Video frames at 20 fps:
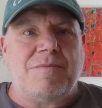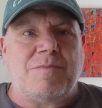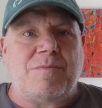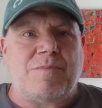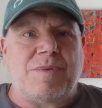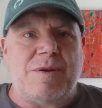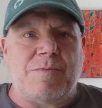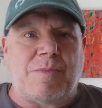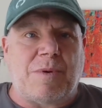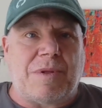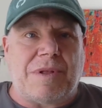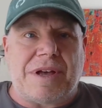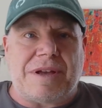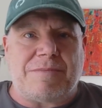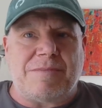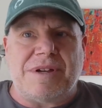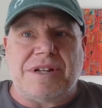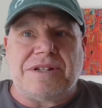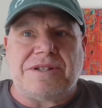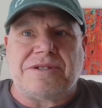people like
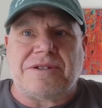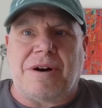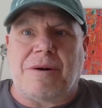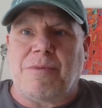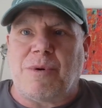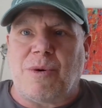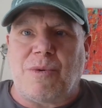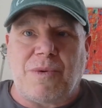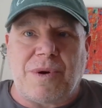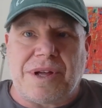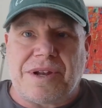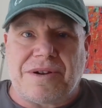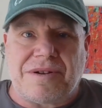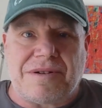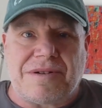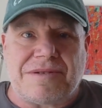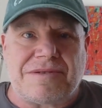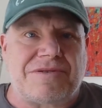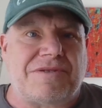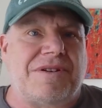me double
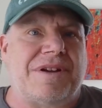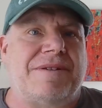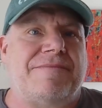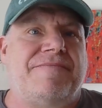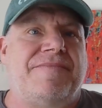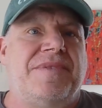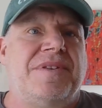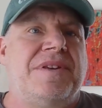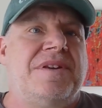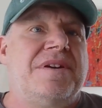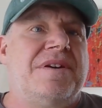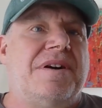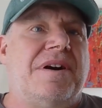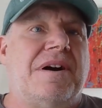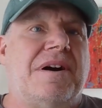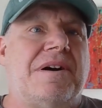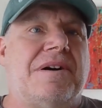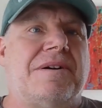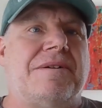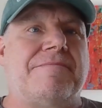winners, right?
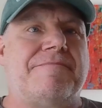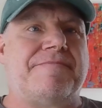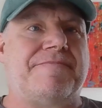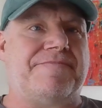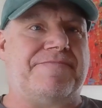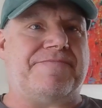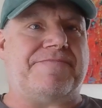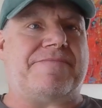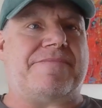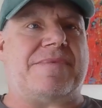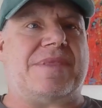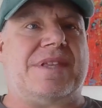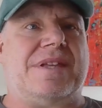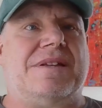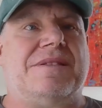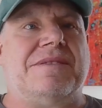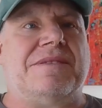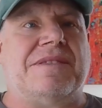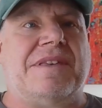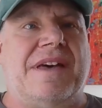Um,
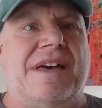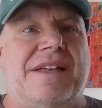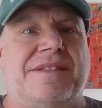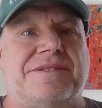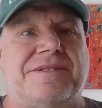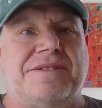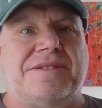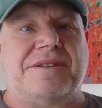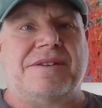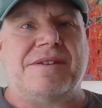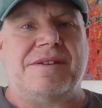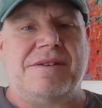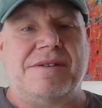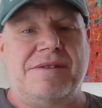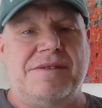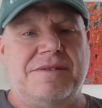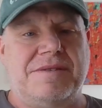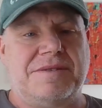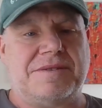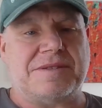that's
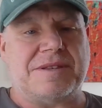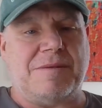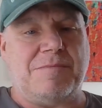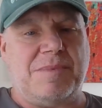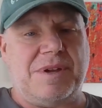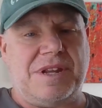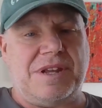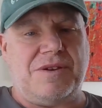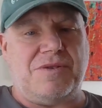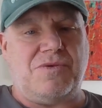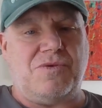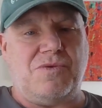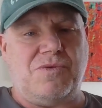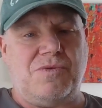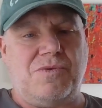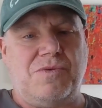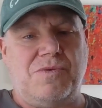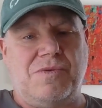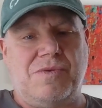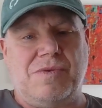somebody
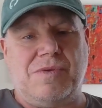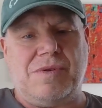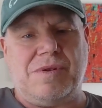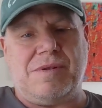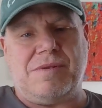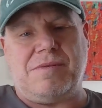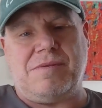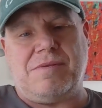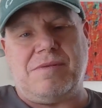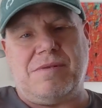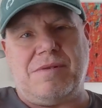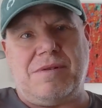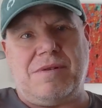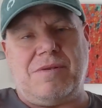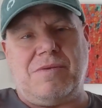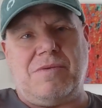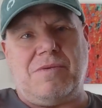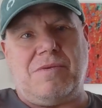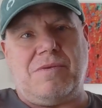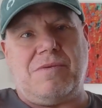who
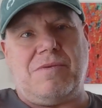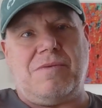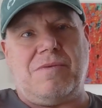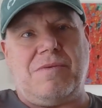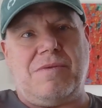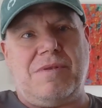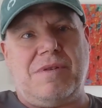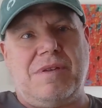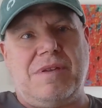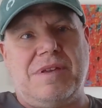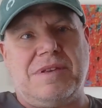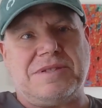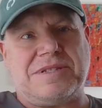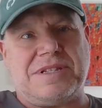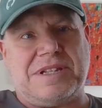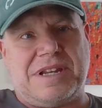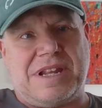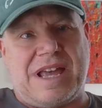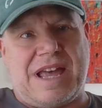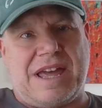is
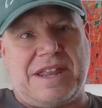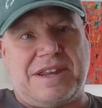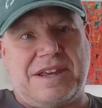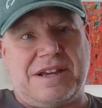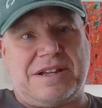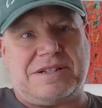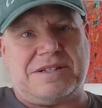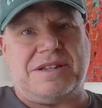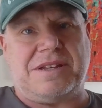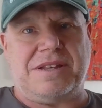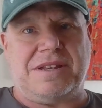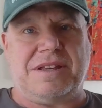an addict